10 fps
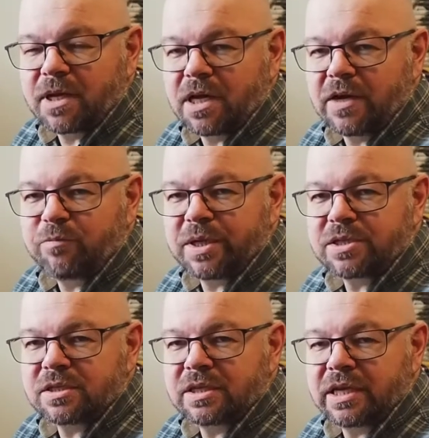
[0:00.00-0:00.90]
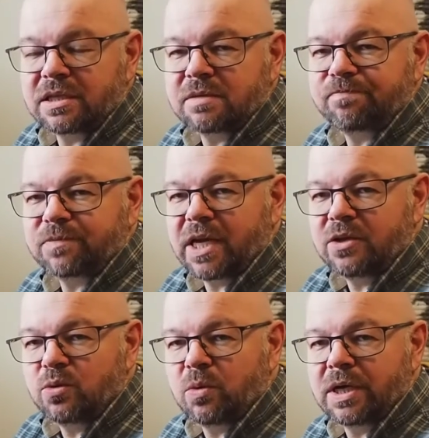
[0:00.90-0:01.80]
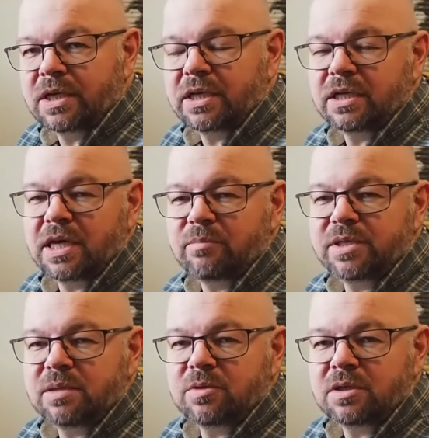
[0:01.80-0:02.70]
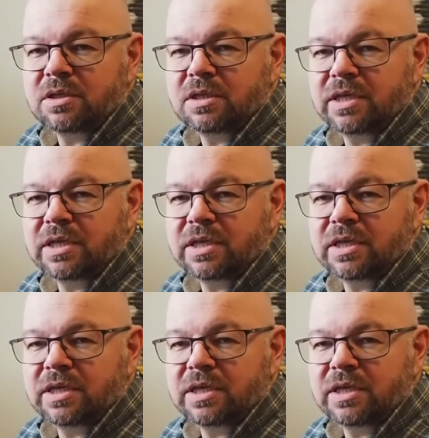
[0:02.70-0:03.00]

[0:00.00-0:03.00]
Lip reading: I've mentioned that I do one in AppDaemon,